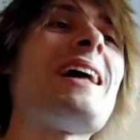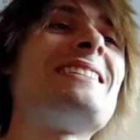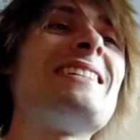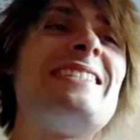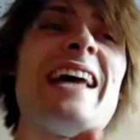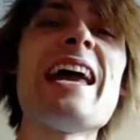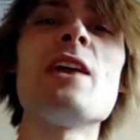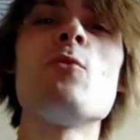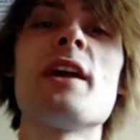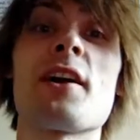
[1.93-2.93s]
and
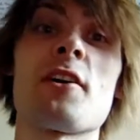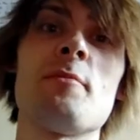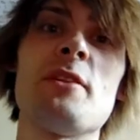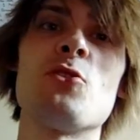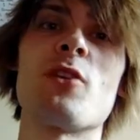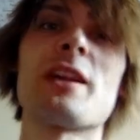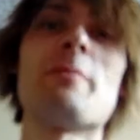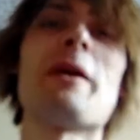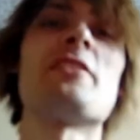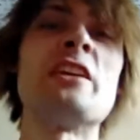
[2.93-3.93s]
today we are going to be talking
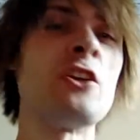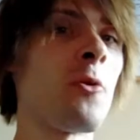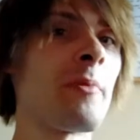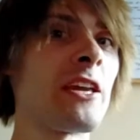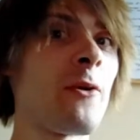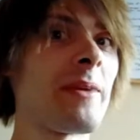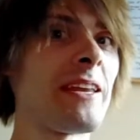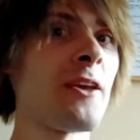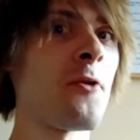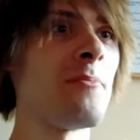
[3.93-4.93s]
about the Yomi
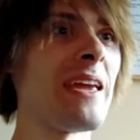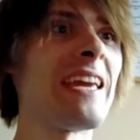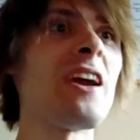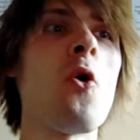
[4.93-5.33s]
Yomi No Mi,